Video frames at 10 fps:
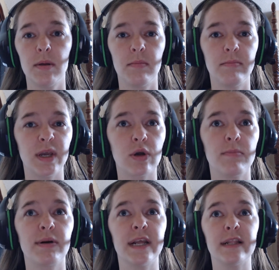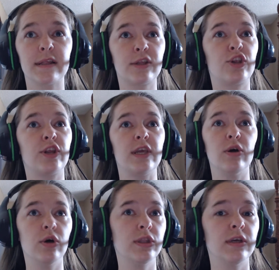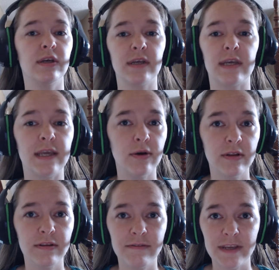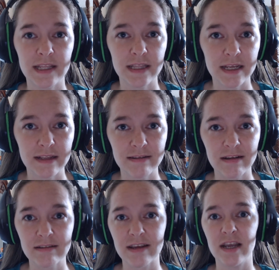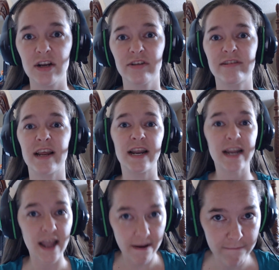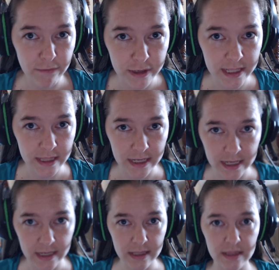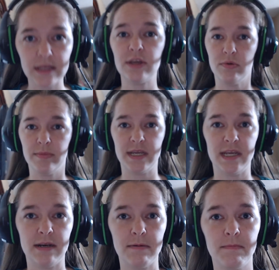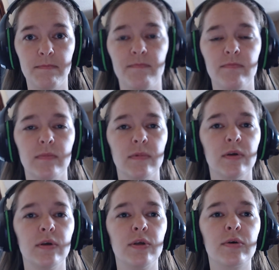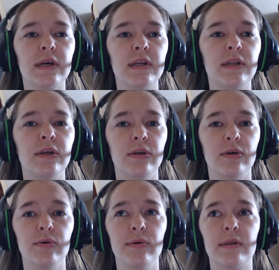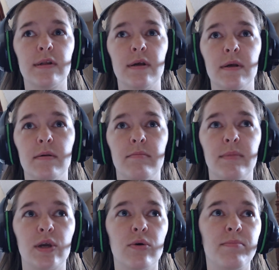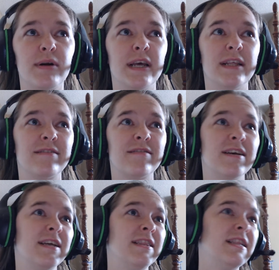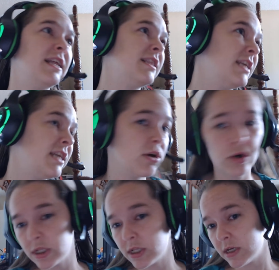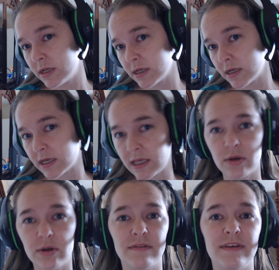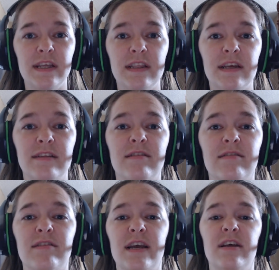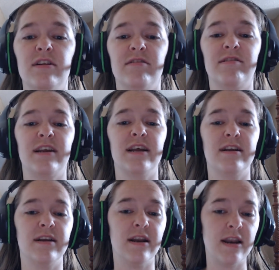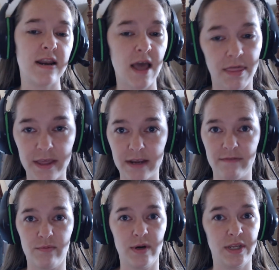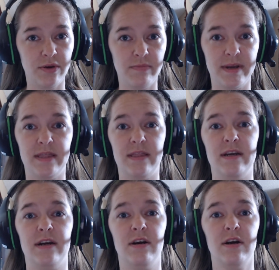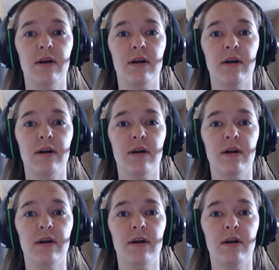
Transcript: Mi komprenas ĉion kion vi intensas. I understand everything that you mean. You can use mi komprenas nenion kion vi intensas. I understand nothing of what you meant there.